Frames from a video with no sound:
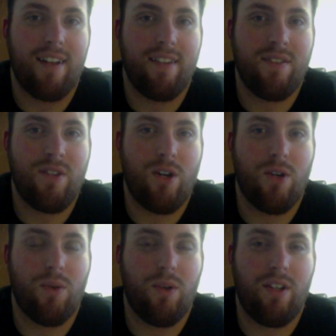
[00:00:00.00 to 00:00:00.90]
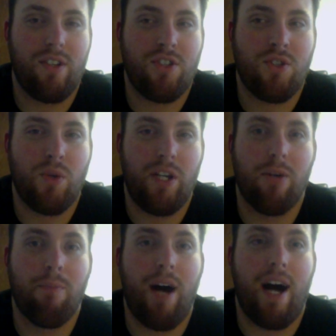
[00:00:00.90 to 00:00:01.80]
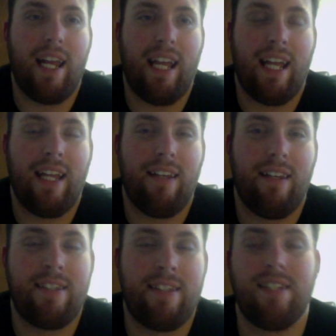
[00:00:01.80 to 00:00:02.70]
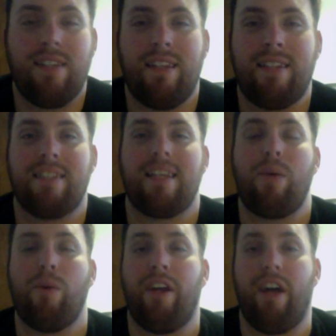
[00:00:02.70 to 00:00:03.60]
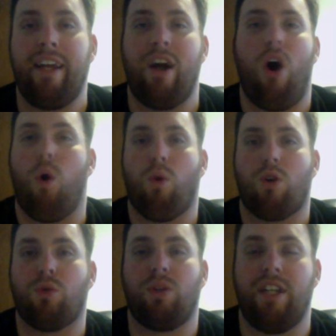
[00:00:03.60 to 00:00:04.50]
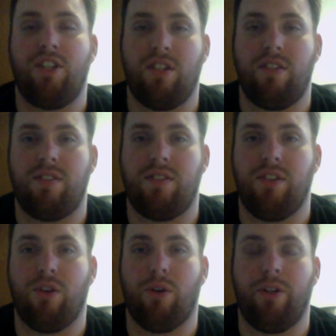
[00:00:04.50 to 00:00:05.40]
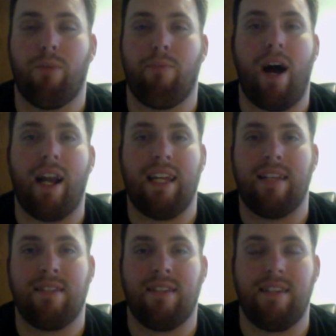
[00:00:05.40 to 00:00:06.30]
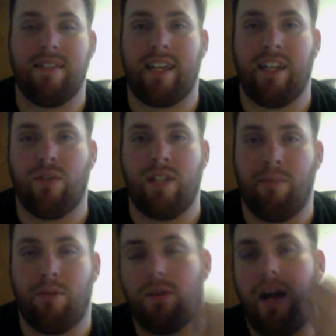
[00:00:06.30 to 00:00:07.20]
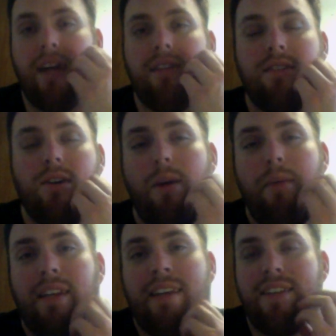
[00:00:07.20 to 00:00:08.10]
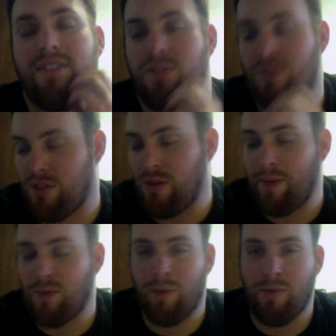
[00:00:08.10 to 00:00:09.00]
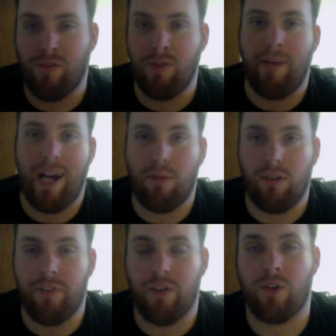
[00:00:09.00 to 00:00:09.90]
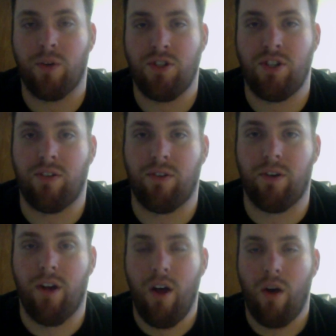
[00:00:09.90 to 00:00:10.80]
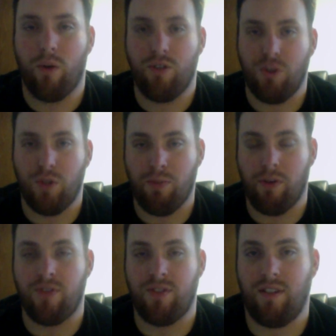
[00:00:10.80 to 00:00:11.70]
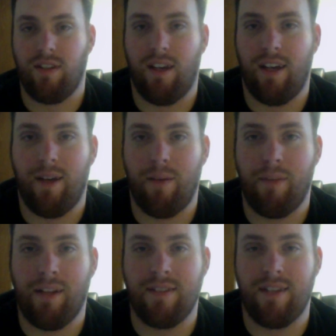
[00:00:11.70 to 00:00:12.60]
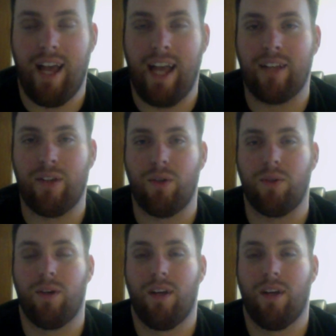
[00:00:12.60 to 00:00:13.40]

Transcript: so treat your body, and this is like when in all world religions, your body is like your temple, right? So I mean that's straight up scripture from the Bible. If you're a Christian or a Jewish person, that's Anglo.